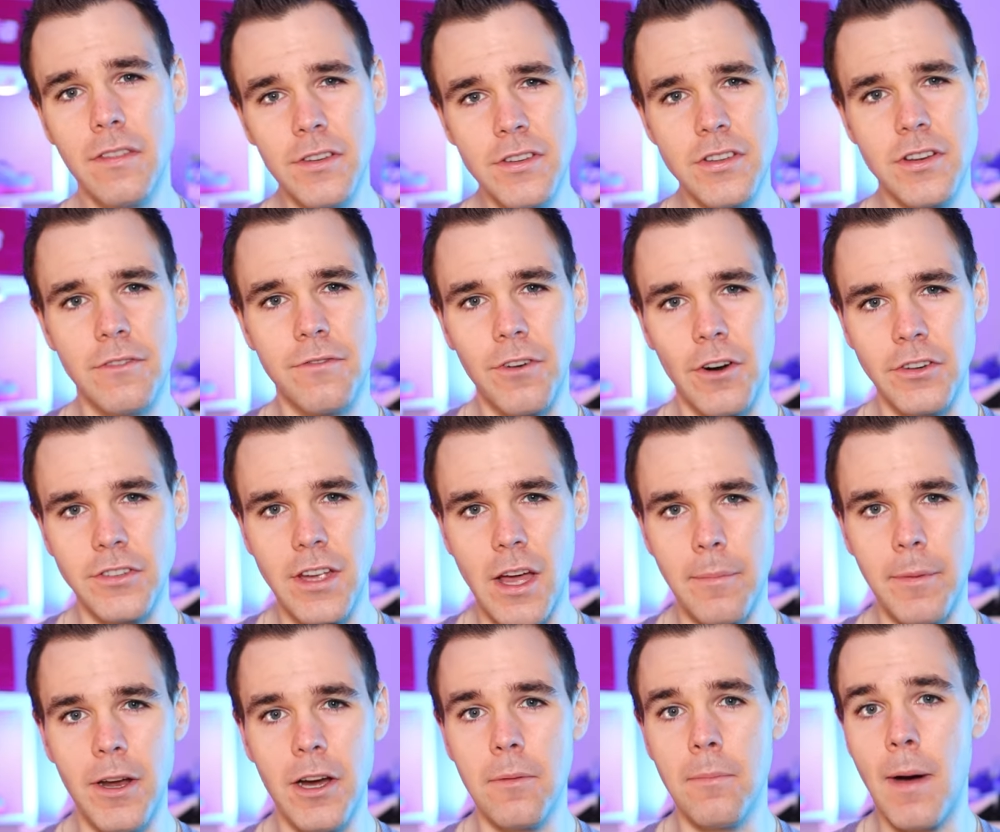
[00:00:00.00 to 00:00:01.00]
If this is your first
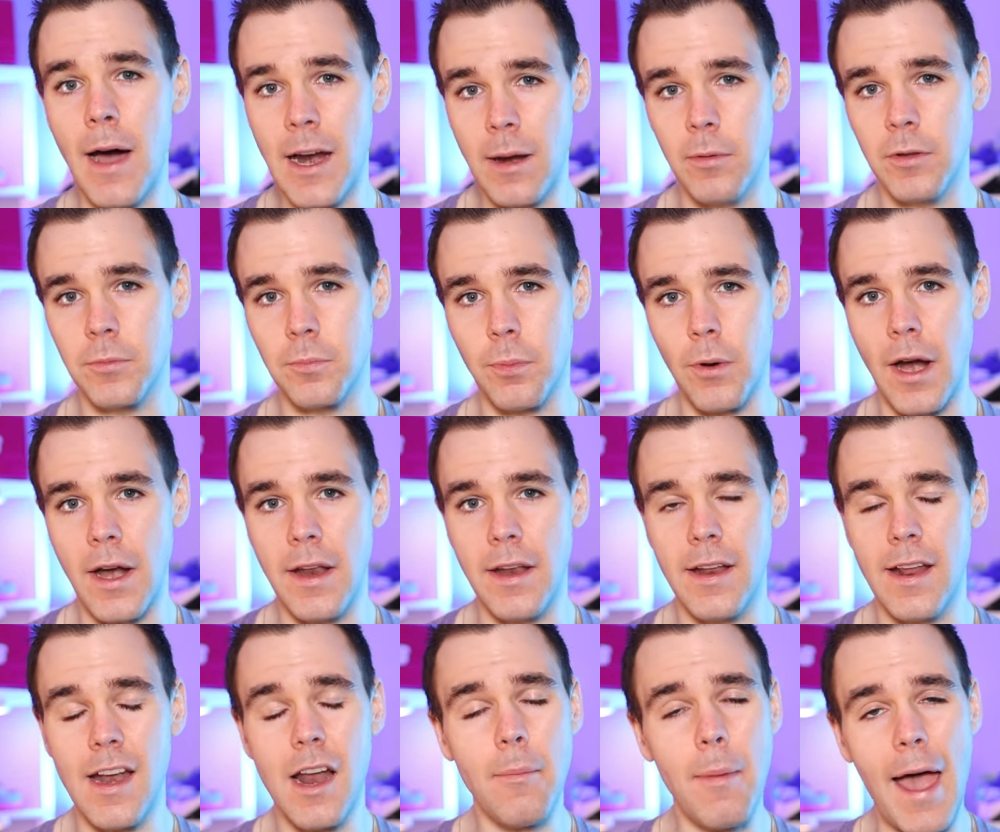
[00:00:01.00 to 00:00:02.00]
time here, my name is Brendon,
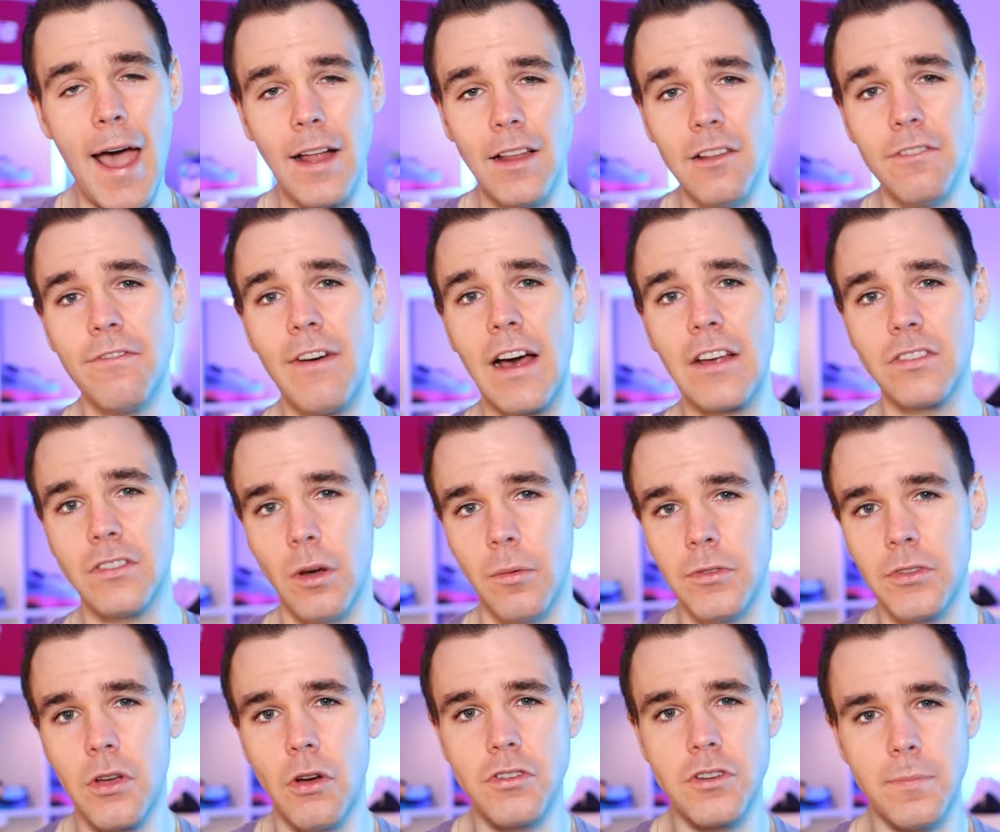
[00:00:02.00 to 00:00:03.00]
and I'm a Halifax,
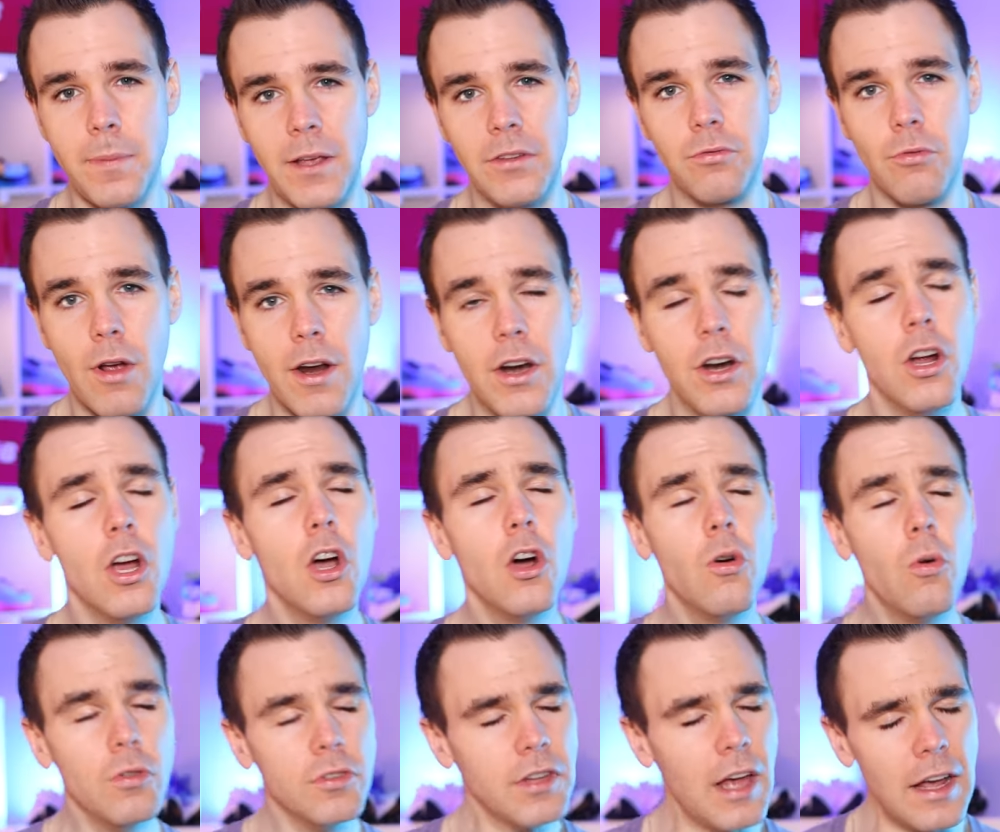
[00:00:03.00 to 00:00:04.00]
Nova Scotia-based runner
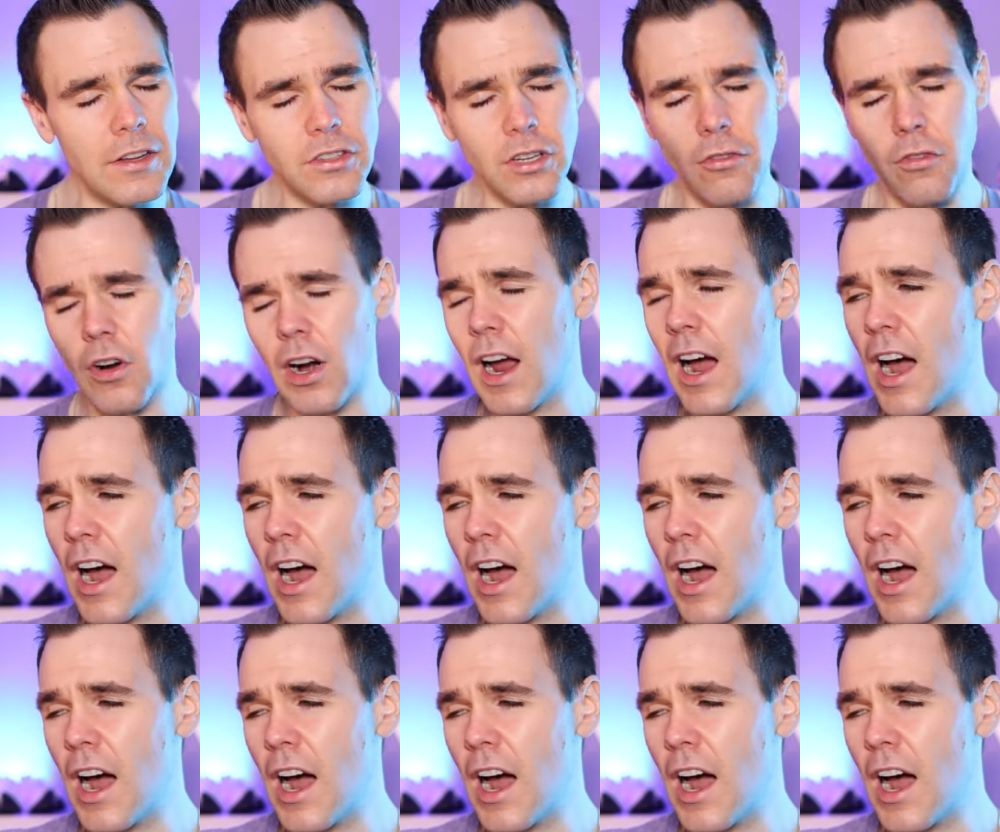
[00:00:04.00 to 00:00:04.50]
who's lost over